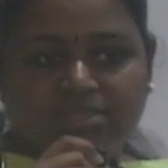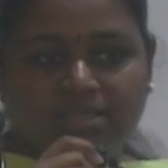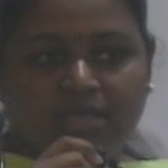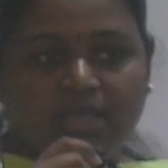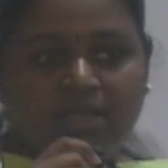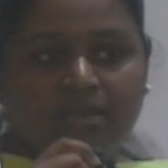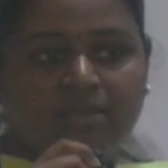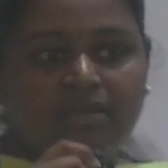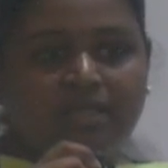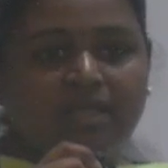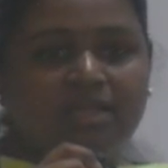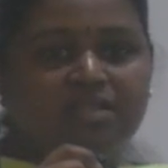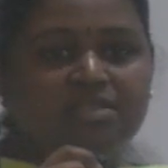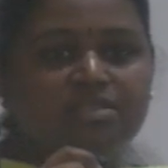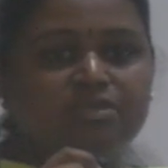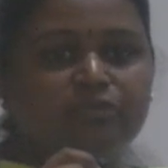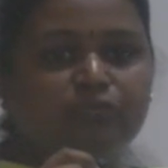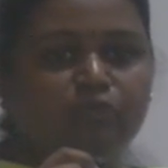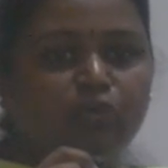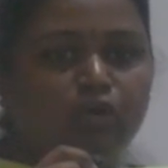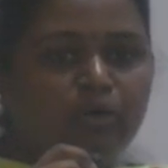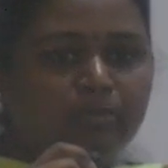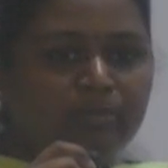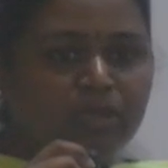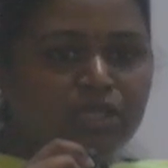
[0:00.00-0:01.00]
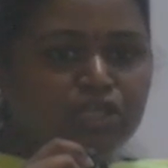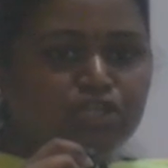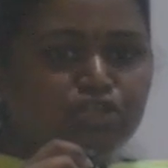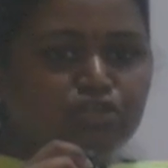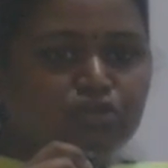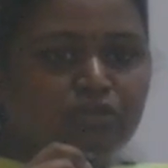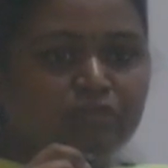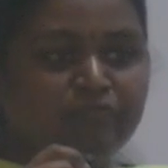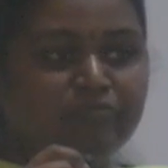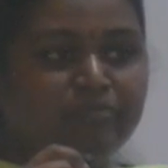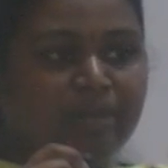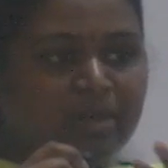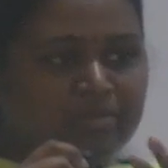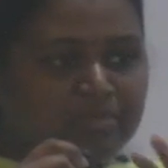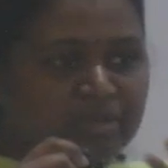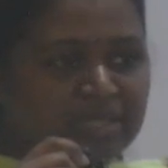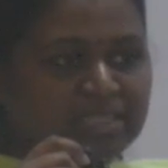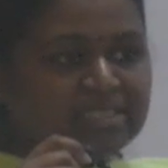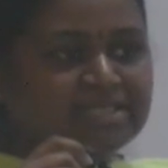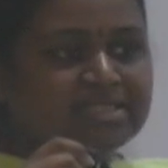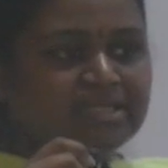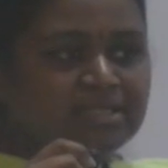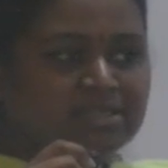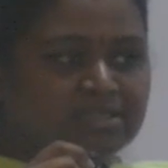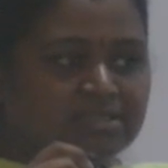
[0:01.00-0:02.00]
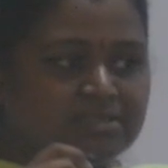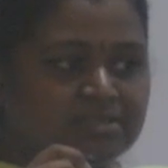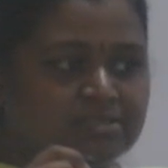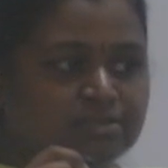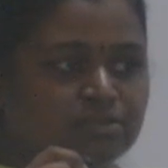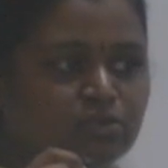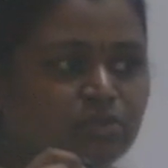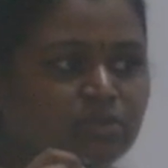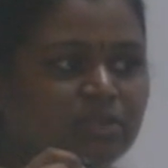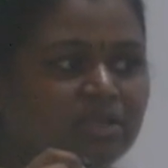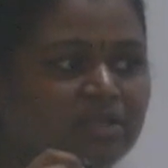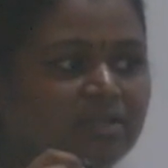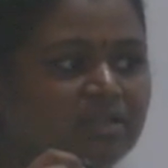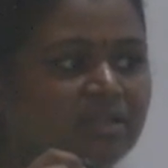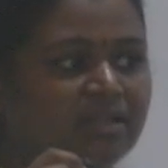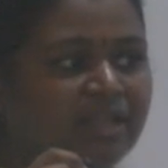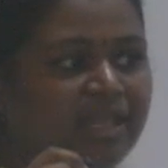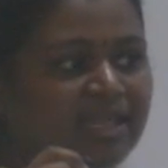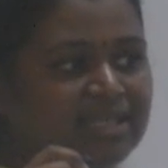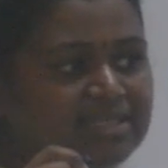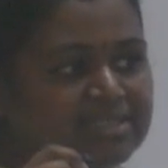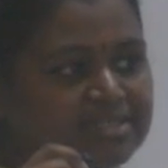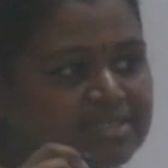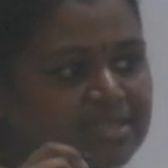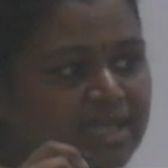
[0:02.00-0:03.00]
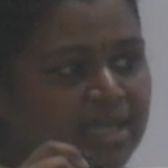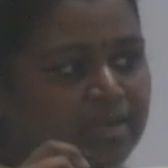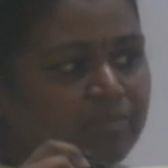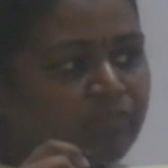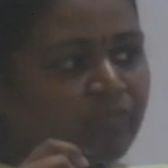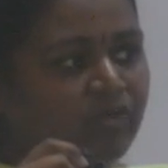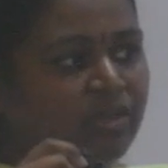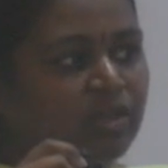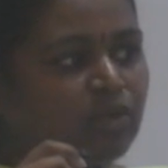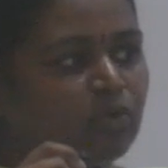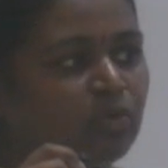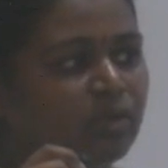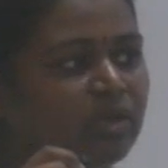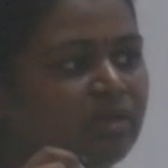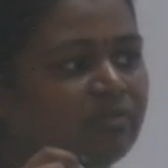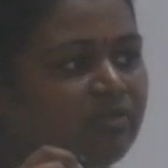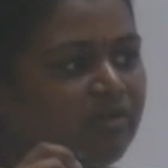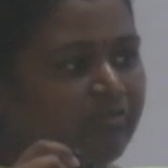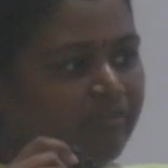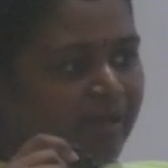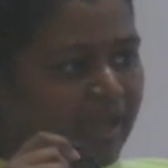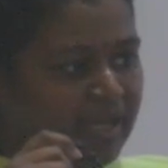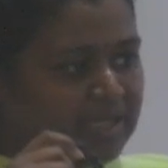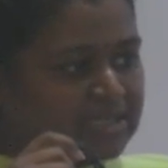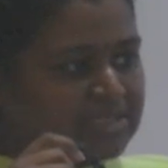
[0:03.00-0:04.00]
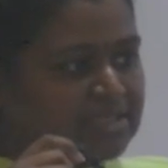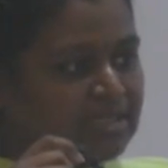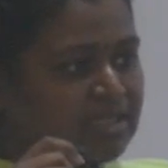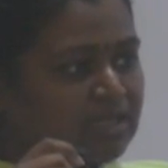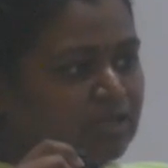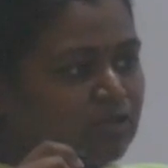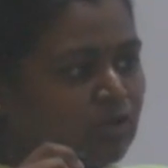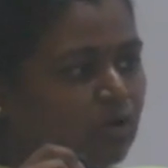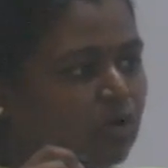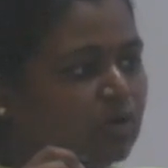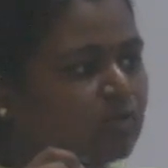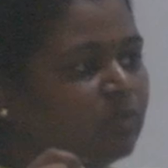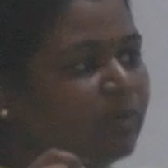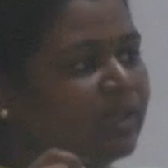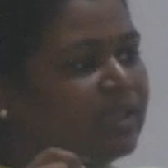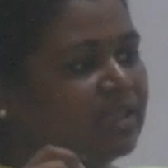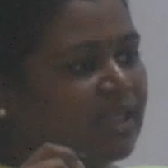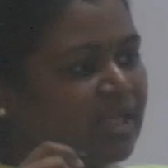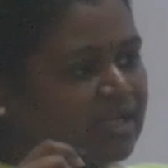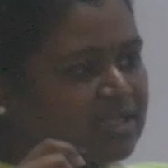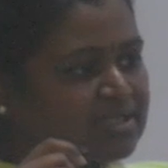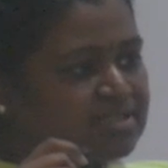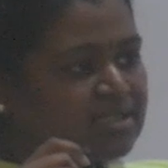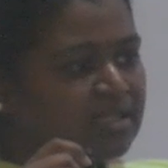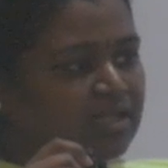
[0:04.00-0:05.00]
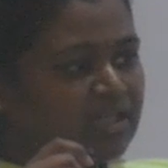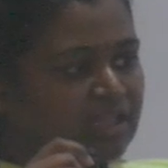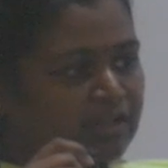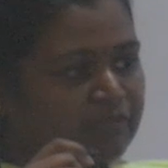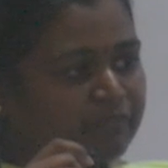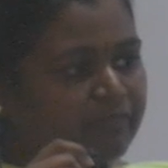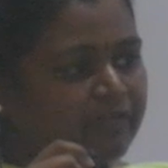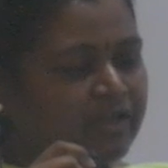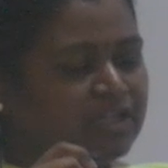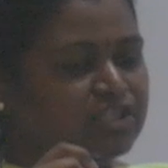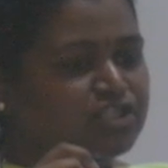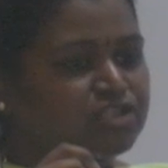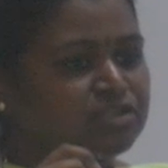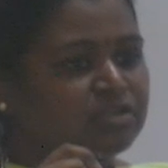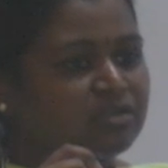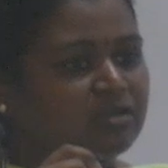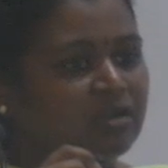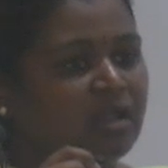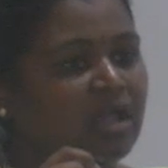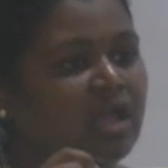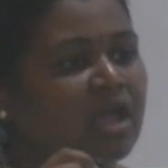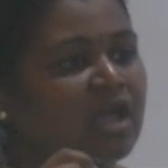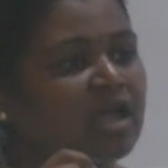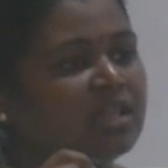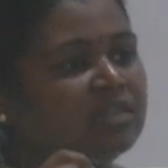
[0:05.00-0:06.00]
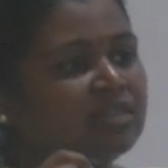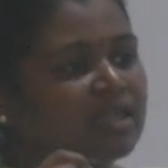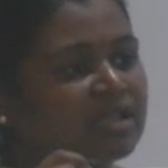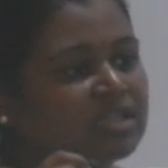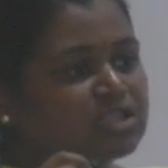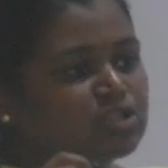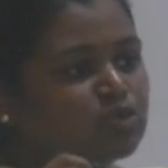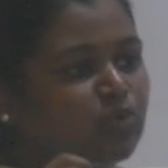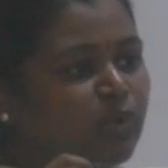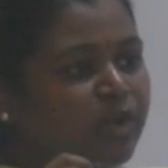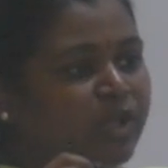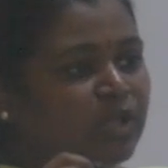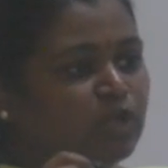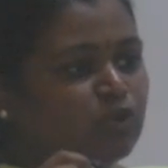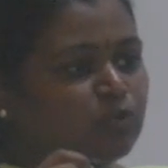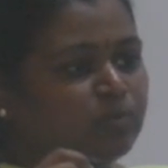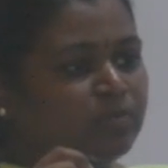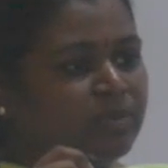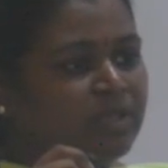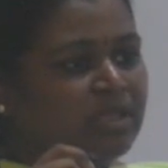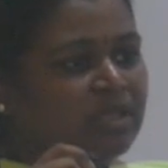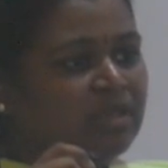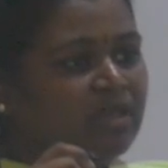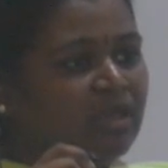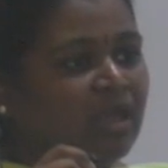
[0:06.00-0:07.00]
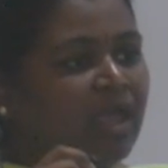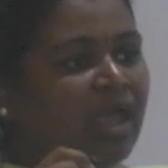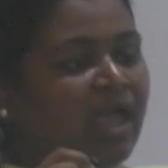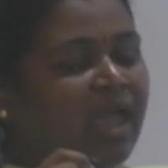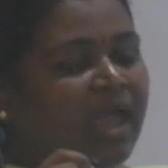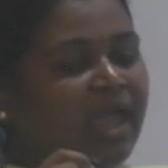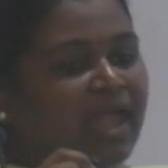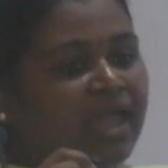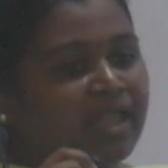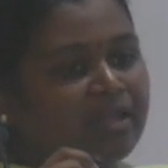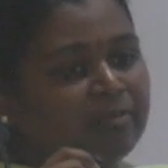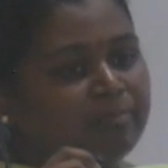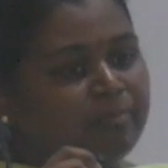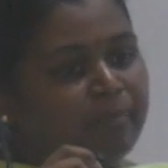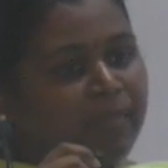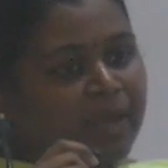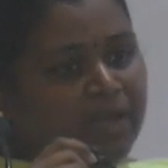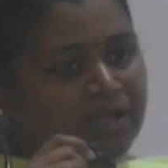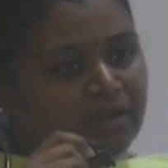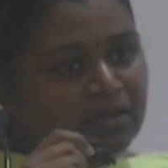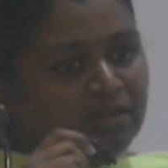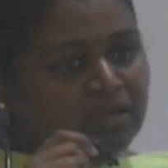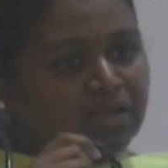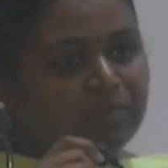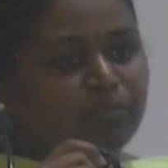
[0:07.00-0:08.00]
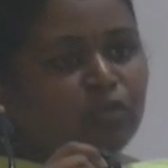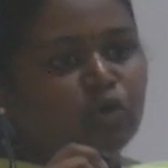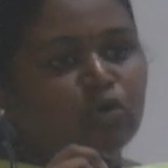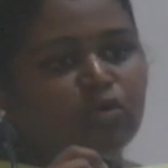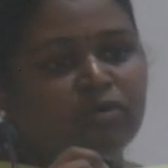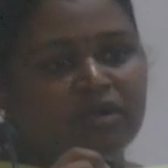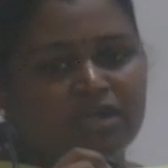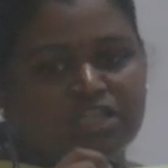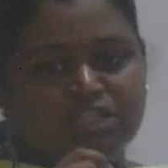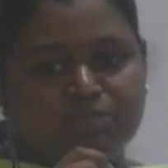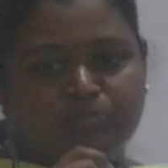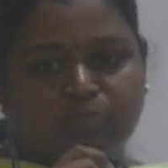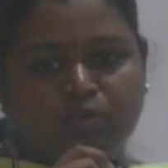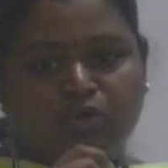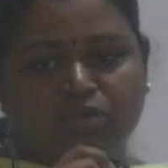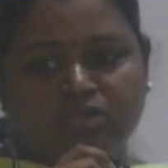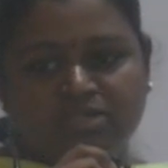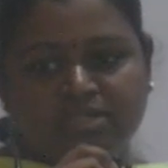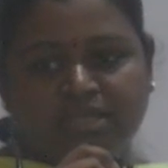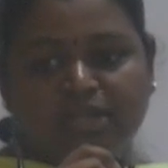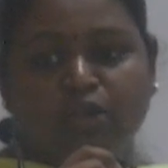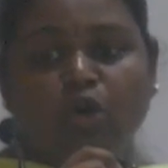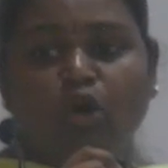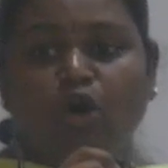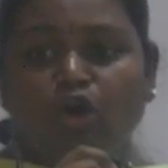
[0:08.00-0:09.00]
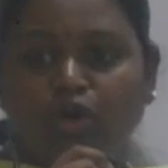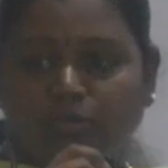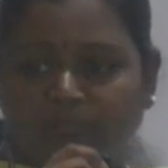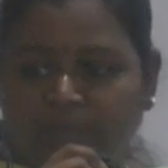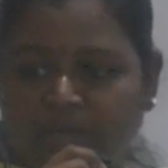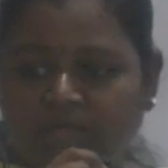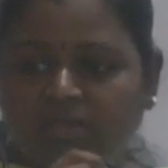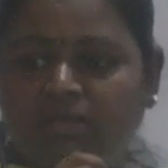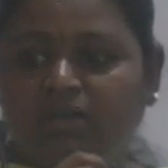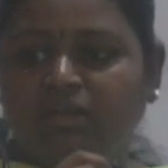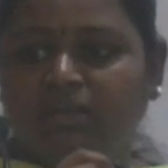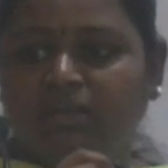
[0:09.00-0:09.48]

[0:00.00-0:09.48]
and there is a formation of memory cells, so that the next time when you give a vaccine or when there is an infection, there is going to be a better immune response, an augmented